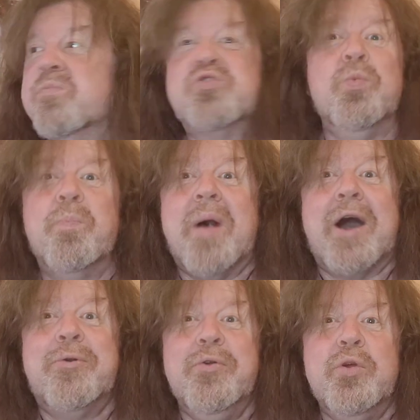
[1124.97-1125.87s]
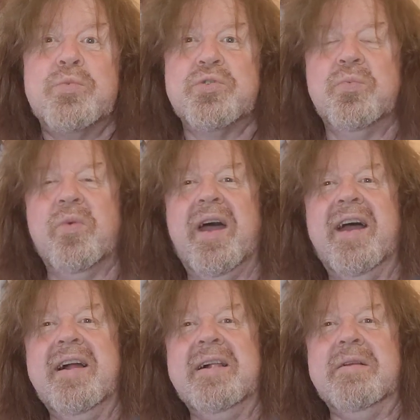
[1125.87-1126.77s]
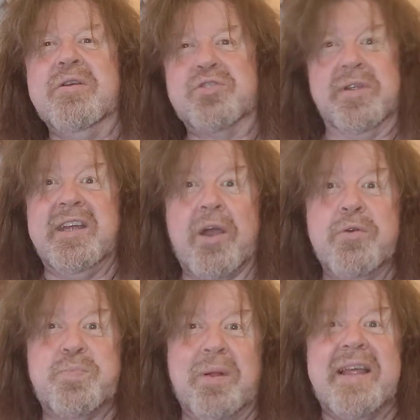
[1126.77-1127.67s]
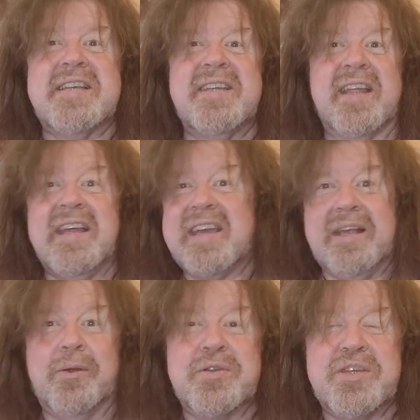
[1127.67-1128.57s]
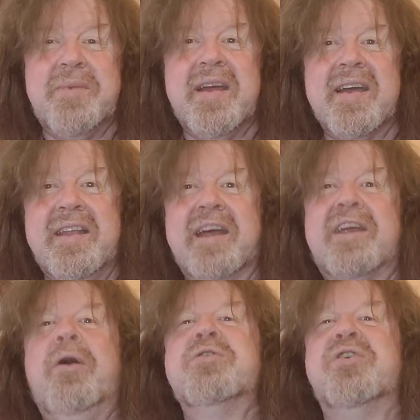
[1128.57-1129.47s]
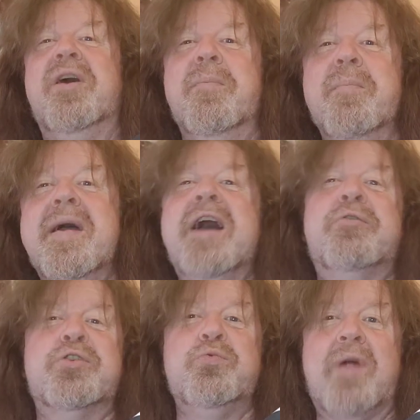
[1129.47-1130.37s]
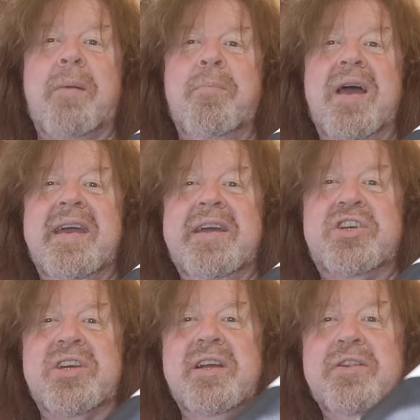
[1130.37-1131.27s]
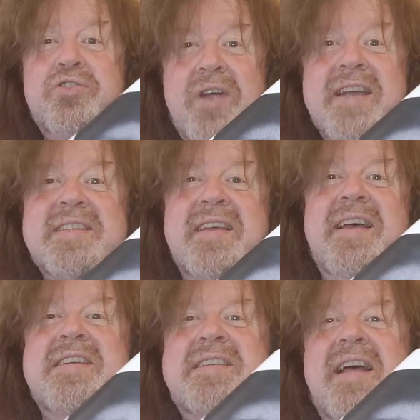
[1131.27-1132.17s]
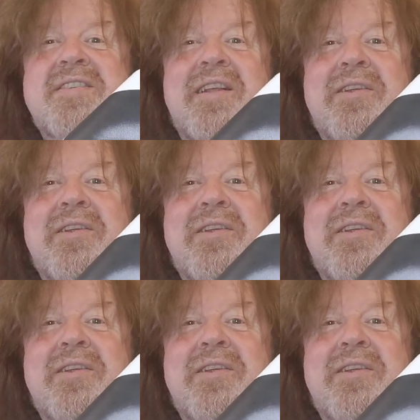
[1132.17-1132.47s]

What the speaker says: some back room somewhere. So there he goes ballistic and he kills them, and then goes on a murderous rampage dressed as Santa